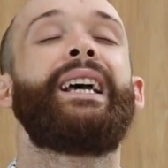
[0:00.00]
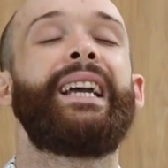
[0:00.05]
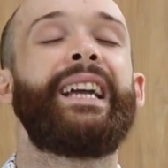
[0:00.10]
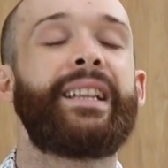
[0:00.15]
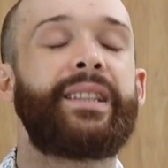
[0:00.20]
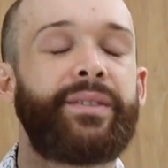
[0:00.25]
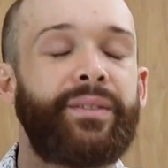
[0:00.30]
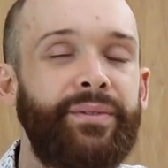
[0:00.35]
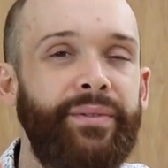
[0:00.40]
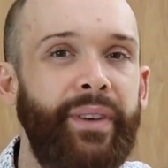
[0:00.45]

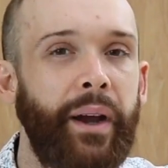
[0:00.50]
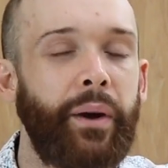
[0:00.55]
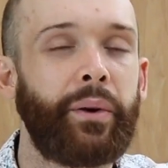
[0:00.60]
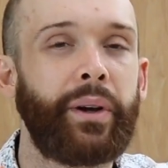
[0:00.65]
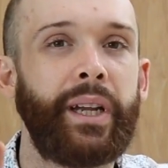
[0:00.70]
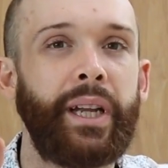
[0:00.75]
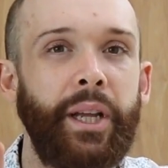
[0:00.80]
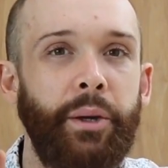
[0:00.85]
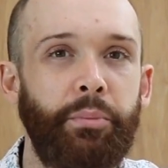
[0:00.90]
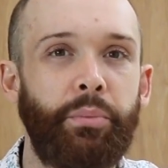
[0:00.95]
it's
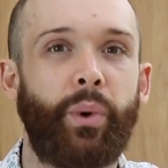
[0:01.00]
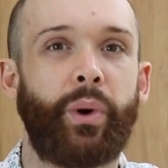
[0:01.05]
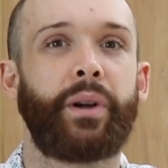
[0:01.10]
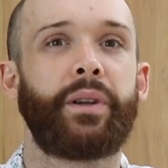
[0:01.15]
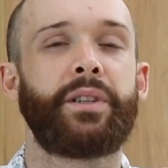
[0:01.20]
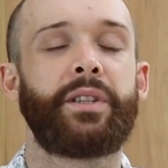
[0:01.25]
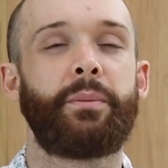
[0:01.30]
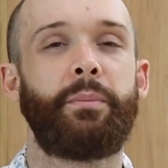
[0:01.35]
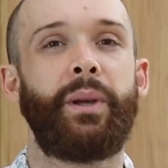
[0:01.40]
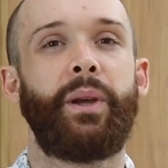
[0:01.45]
very
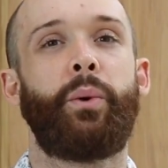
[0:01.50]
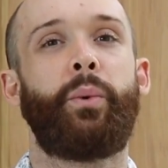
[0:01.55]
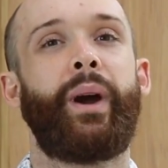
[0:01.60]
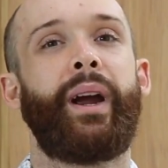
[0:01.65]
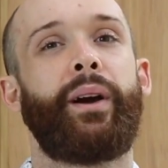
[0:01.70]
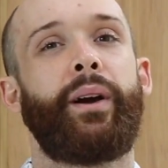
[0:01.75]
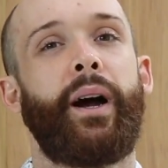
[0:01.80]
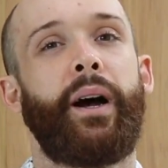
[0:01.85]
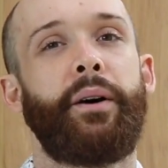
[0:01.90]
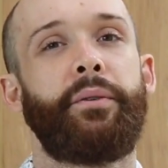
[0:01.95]
important to be
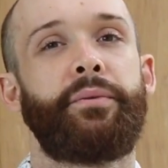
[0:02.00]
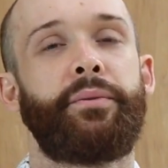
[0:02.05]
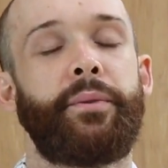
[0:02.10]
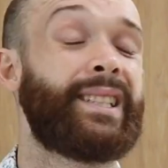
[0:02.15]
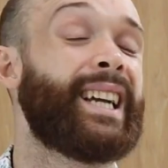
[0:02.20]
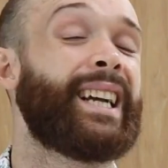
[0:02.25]
aware of.